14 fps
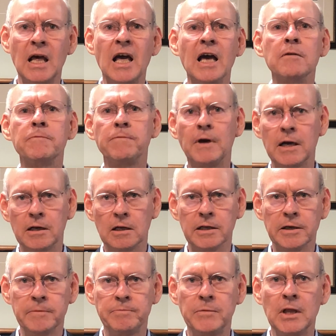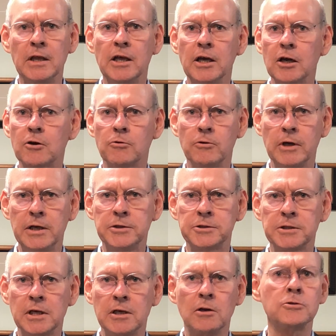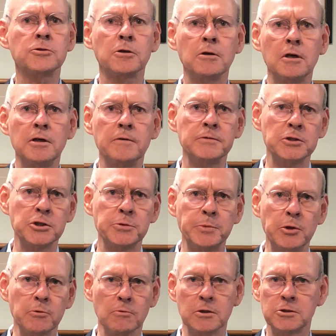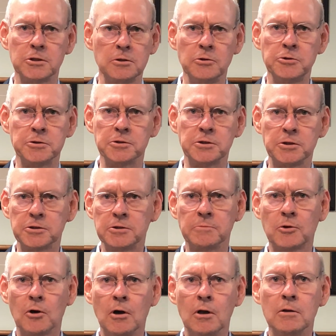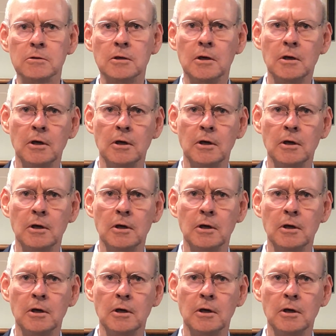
And finally, it creates an alternative dispute resolution system called